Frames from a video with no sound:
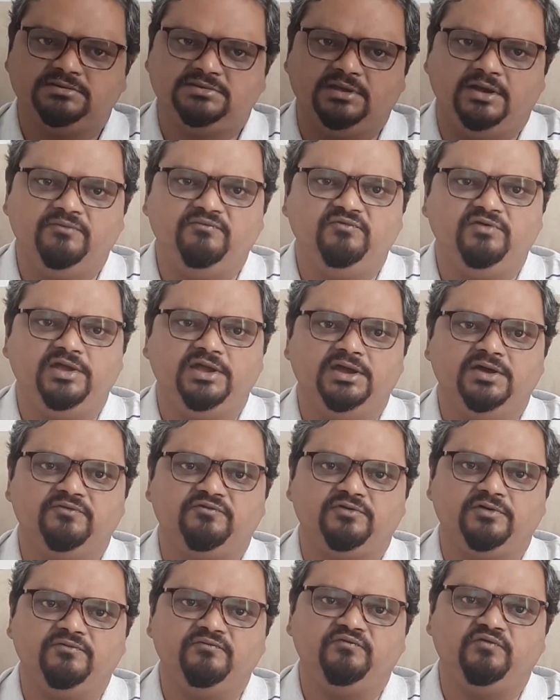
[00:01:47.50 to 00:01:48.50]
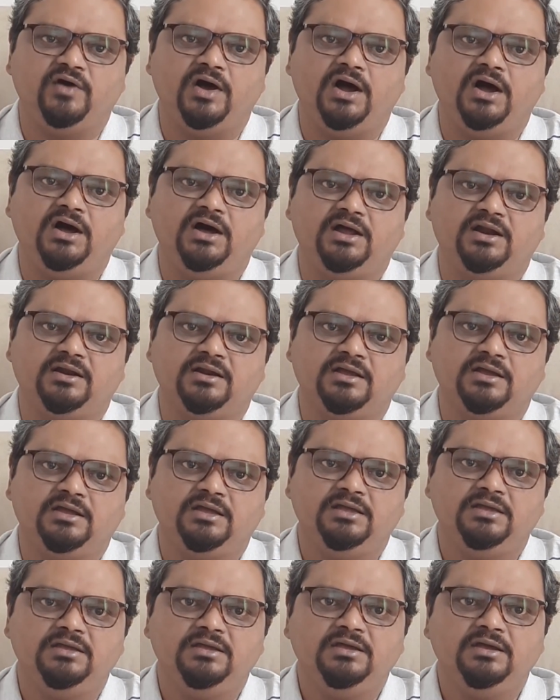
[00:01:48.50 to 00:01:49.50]
Somewhere from far,
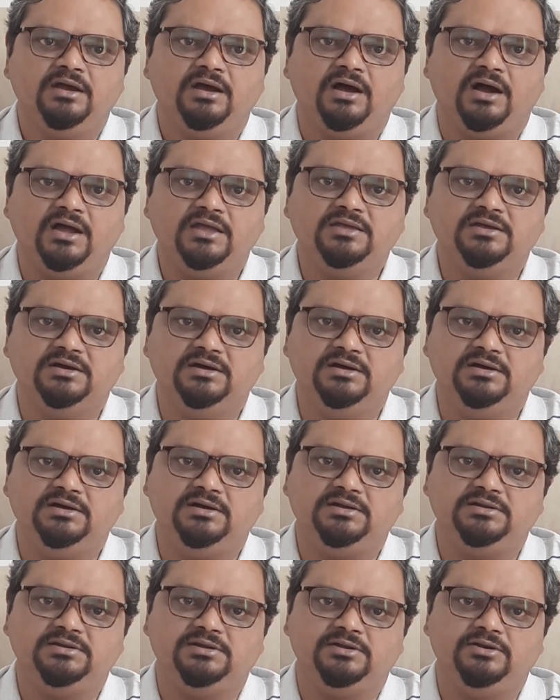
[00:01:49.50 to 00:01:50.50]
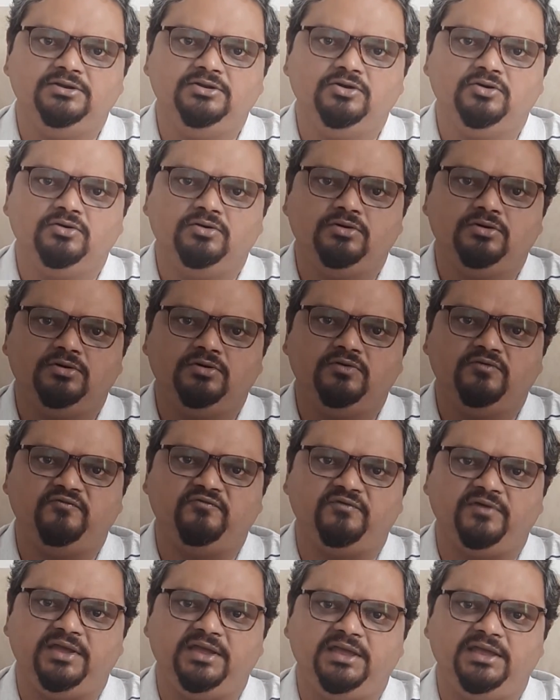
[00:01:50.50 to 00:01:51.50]
I heard a low,
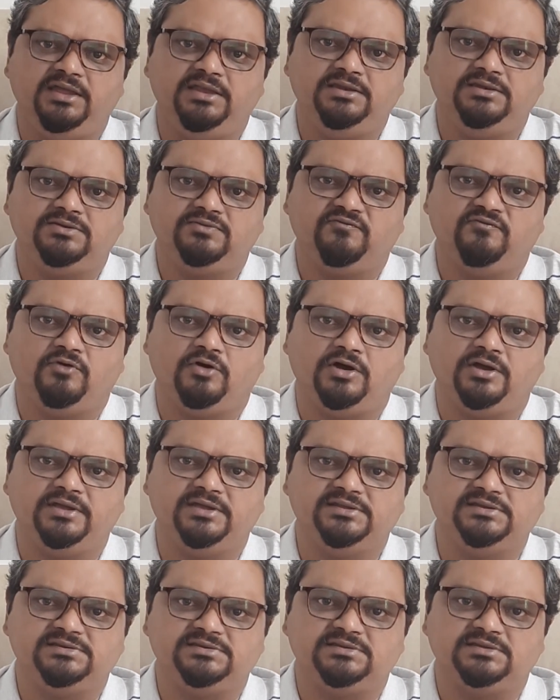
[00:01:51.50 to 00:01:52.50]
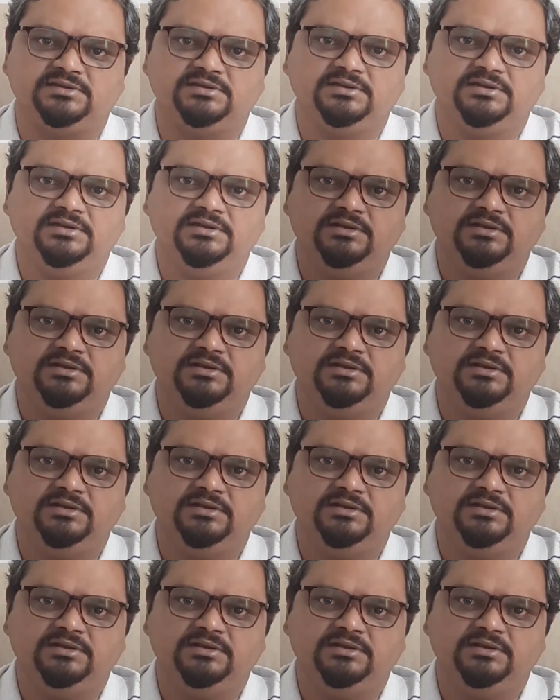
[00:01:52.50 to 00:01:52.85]
faint voice,